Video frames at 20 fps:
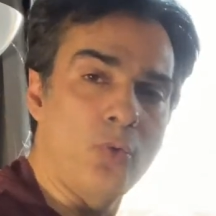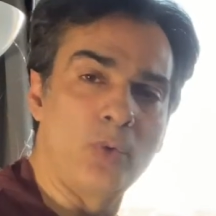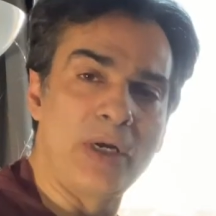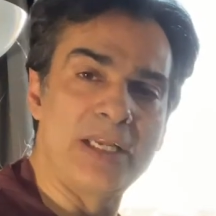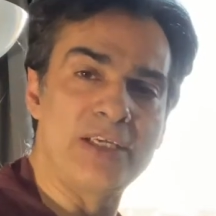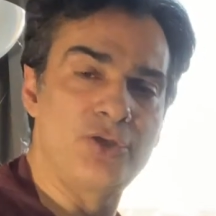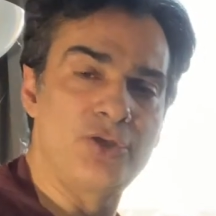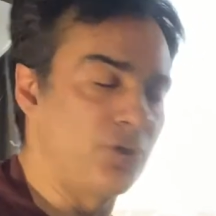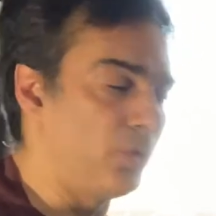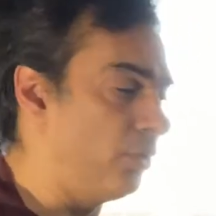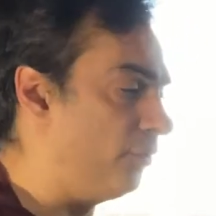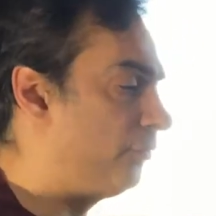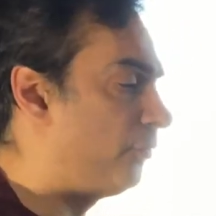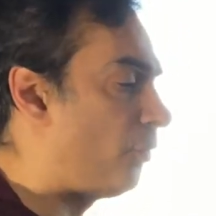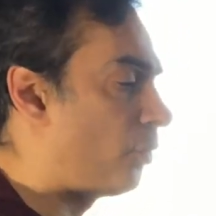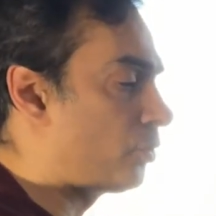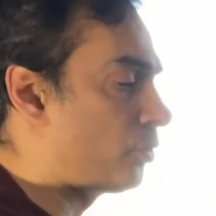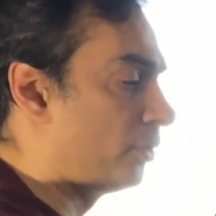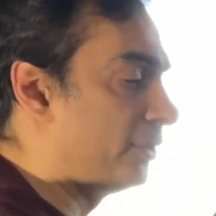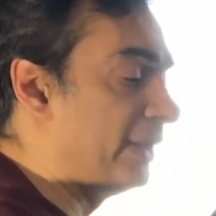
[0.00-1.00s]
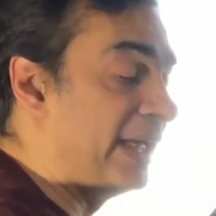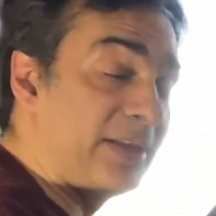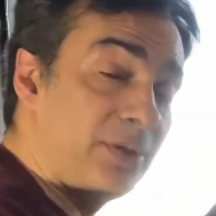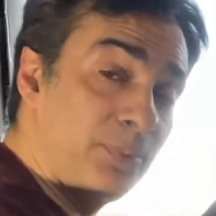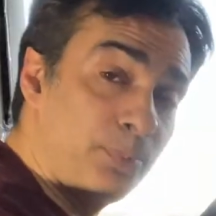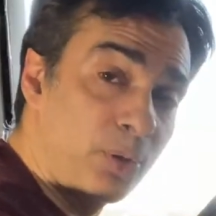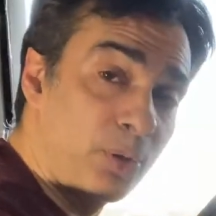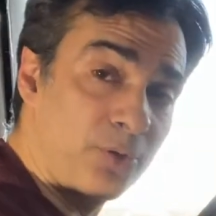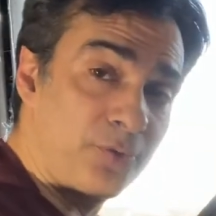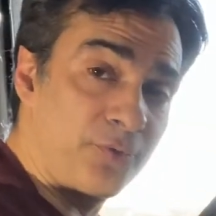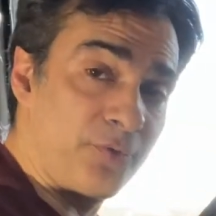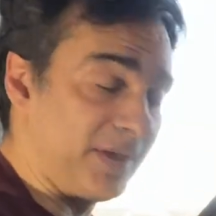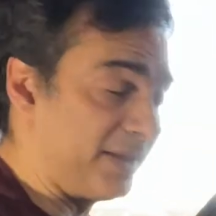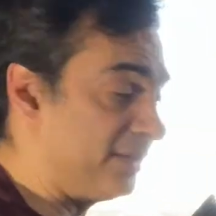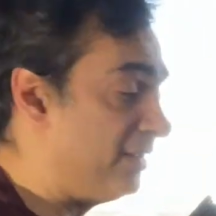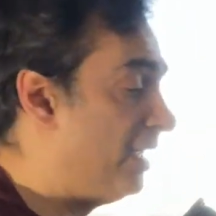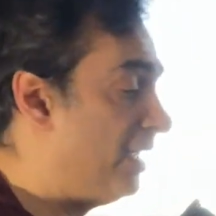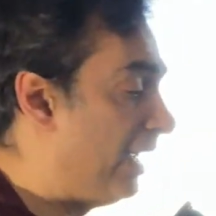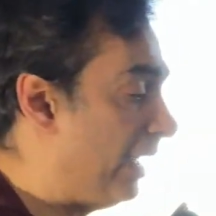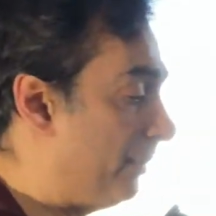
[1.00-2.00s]
ratio, focal length
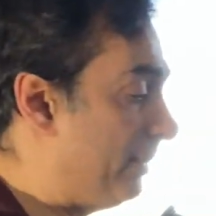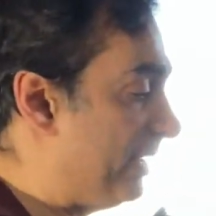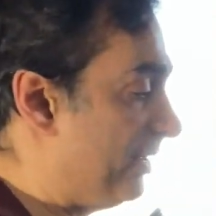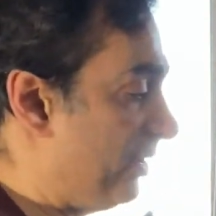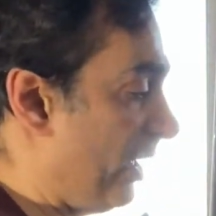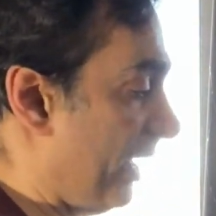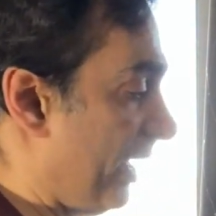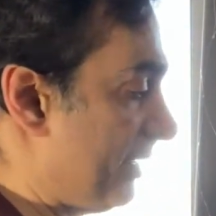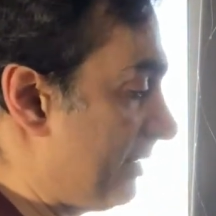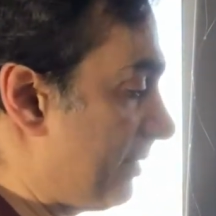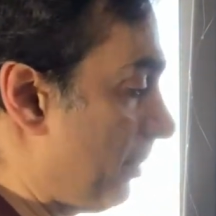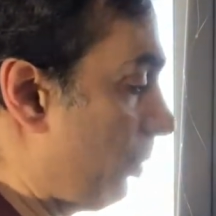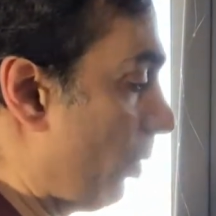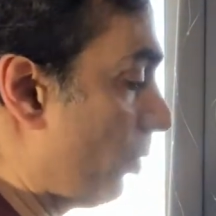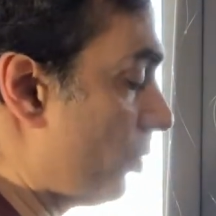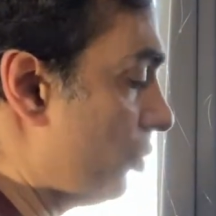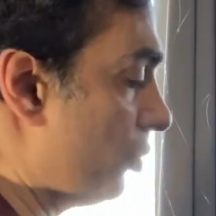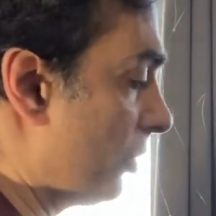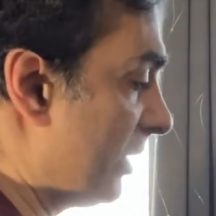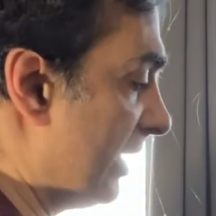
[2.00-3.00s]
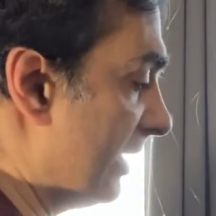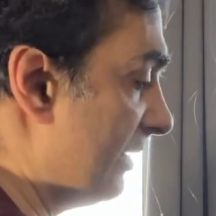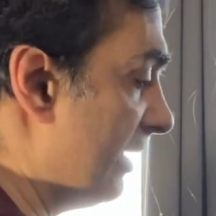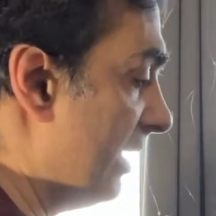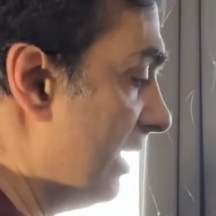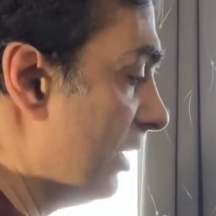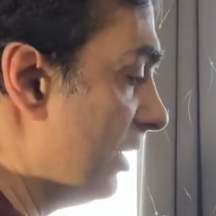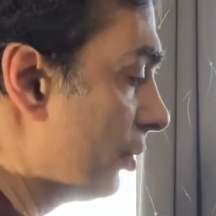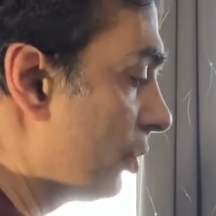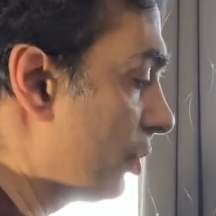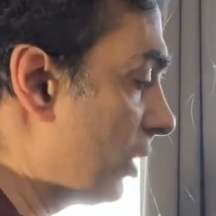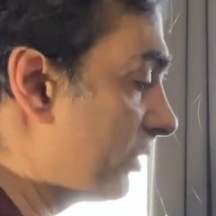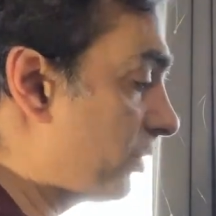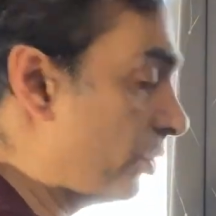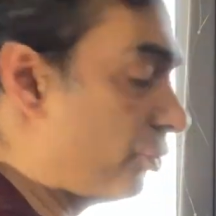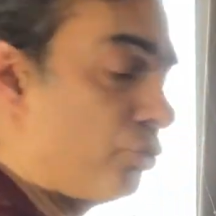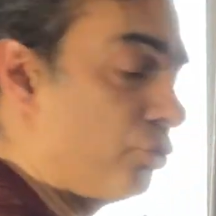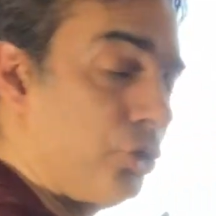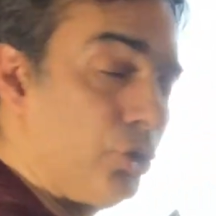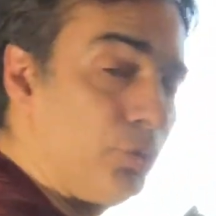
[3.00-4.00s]
perfect. I mean, I suppose you could cut
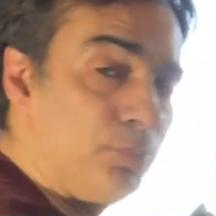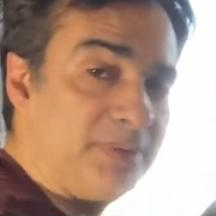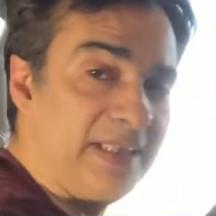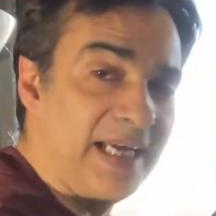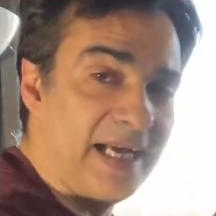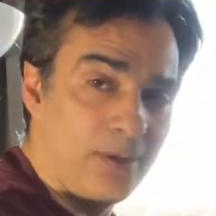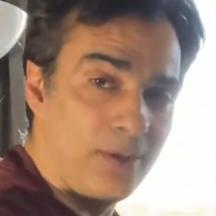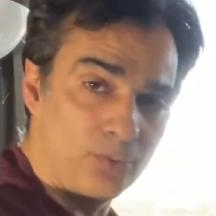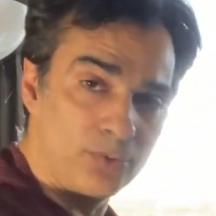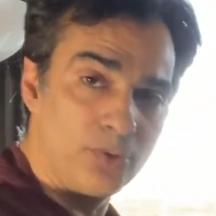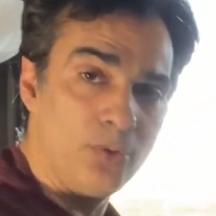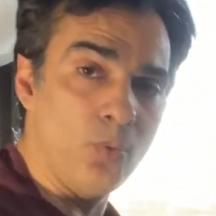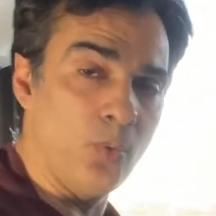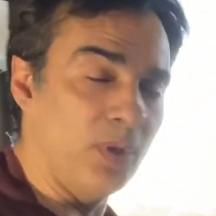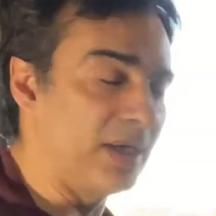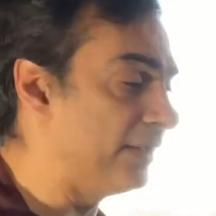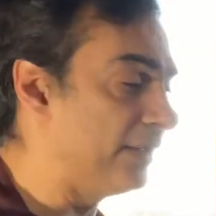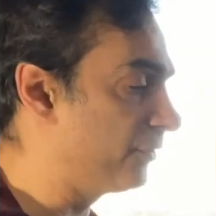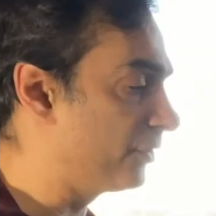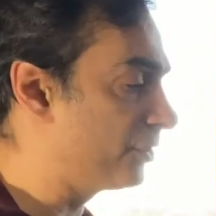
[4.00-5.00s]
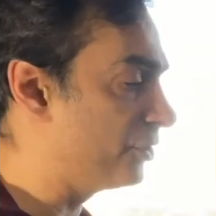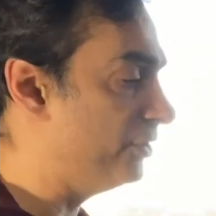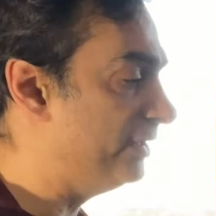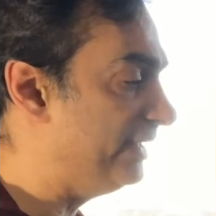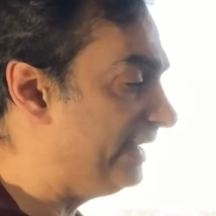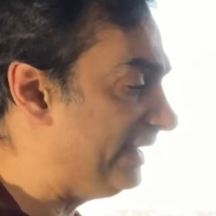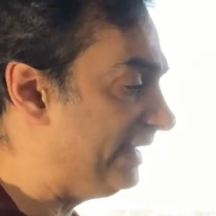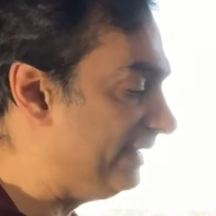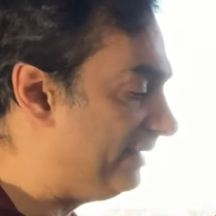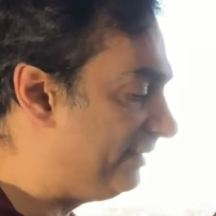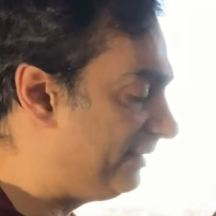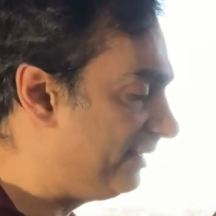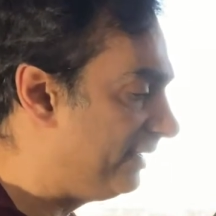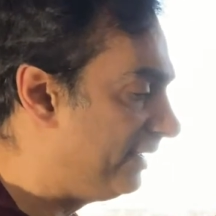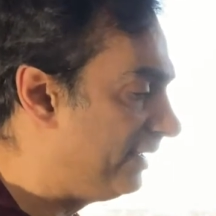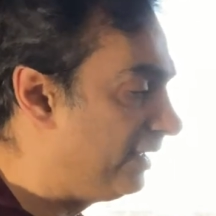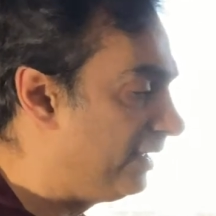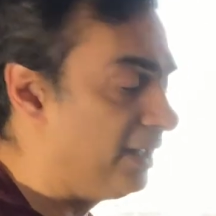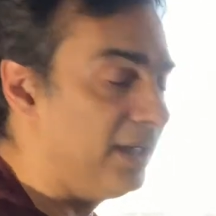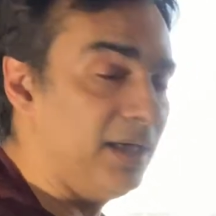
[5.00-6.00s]
the tube down, whatever you need
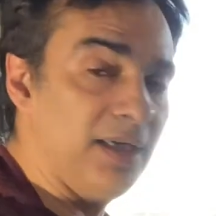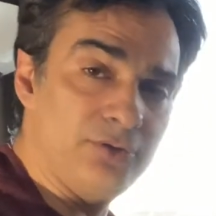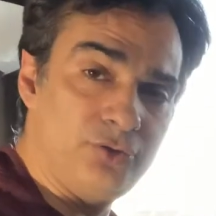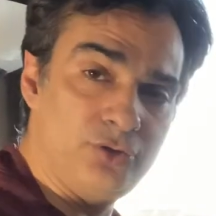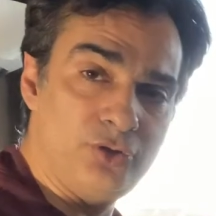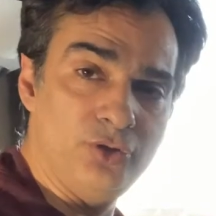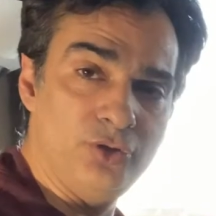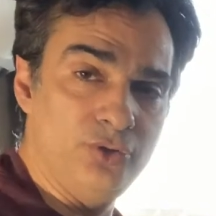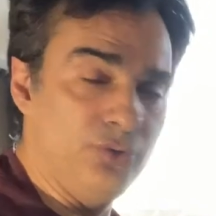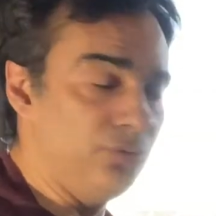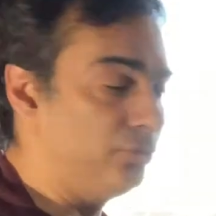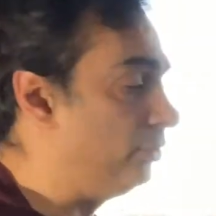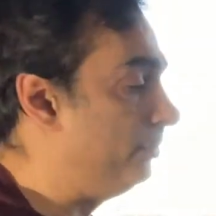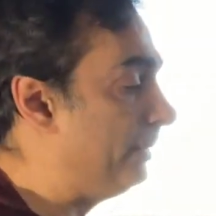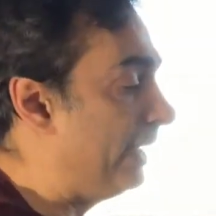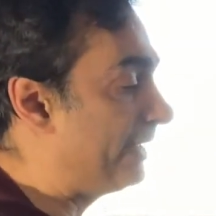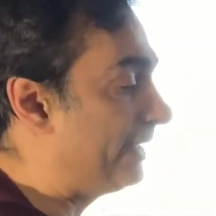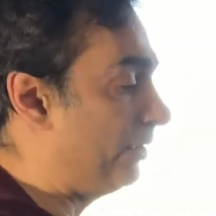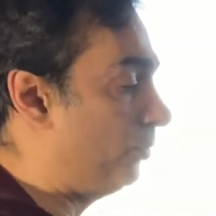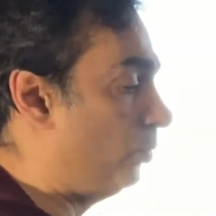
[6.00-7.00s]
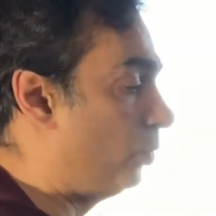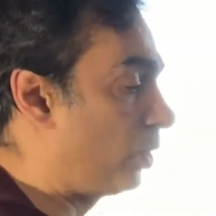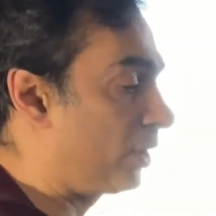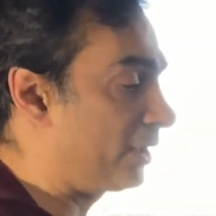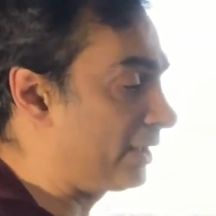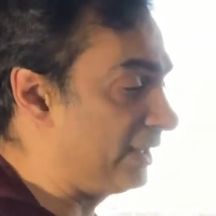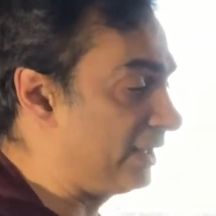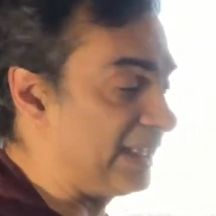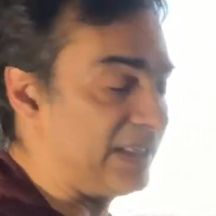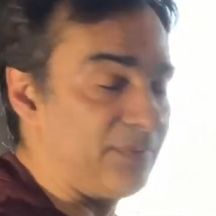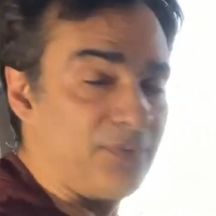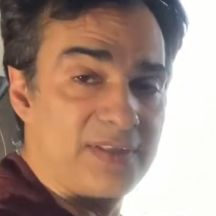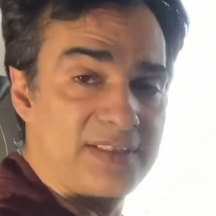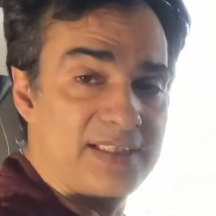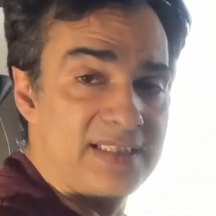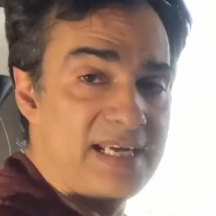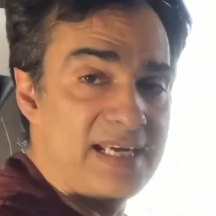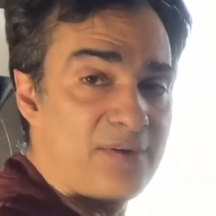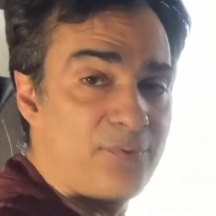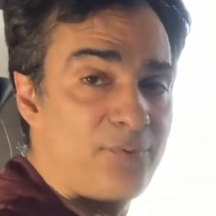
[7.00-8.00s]
uh, to, to make it work, like if it's
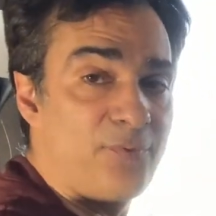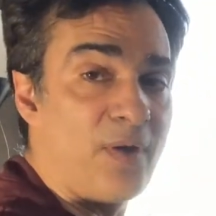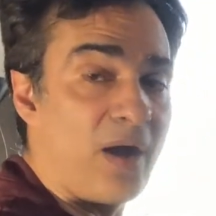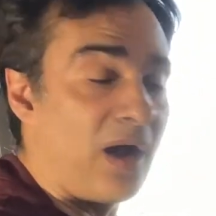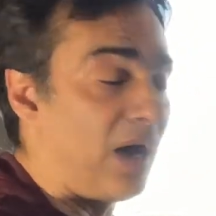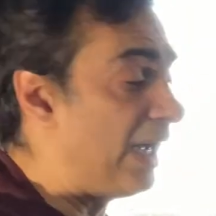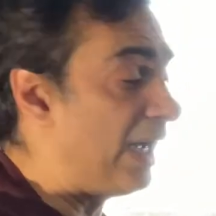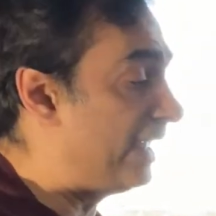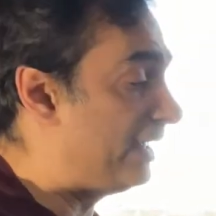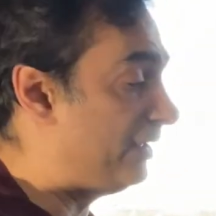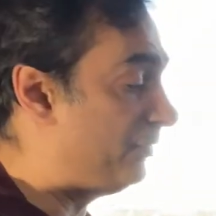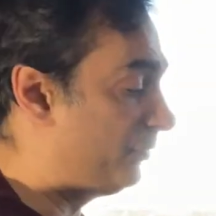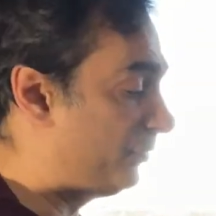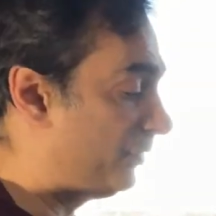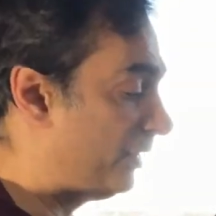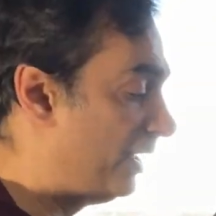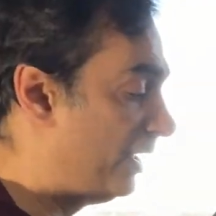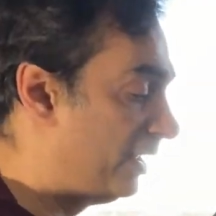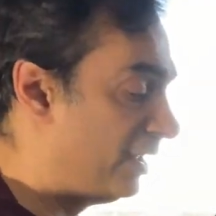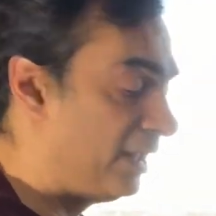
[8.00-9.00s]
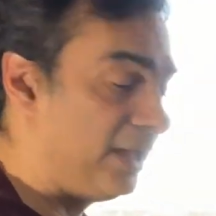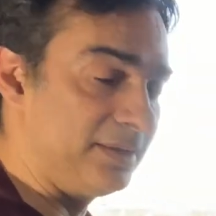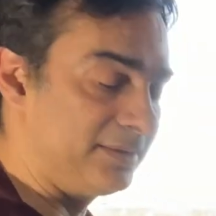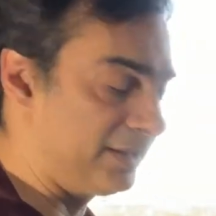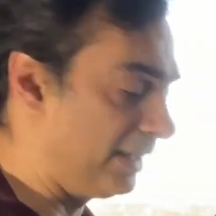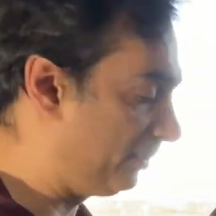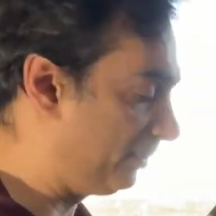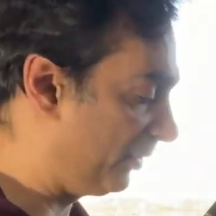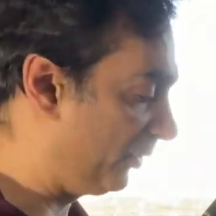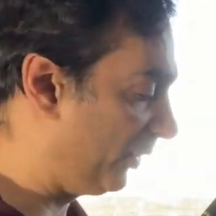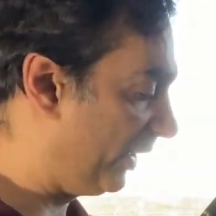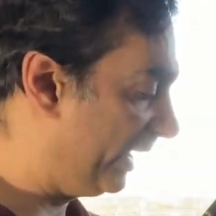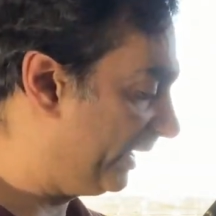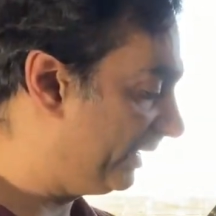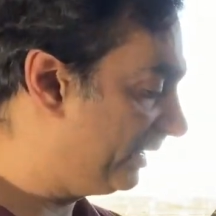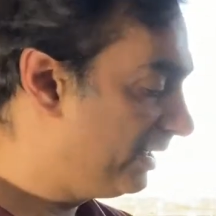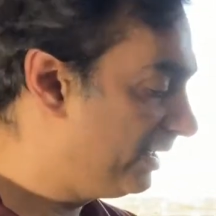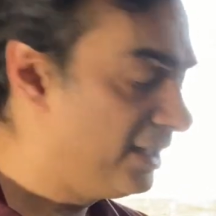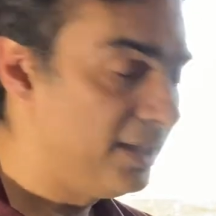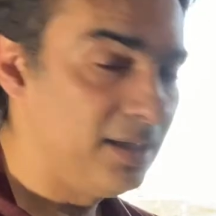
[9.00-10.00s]
an F5 uh, type of
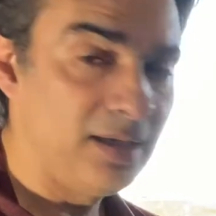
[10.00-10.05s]
thing.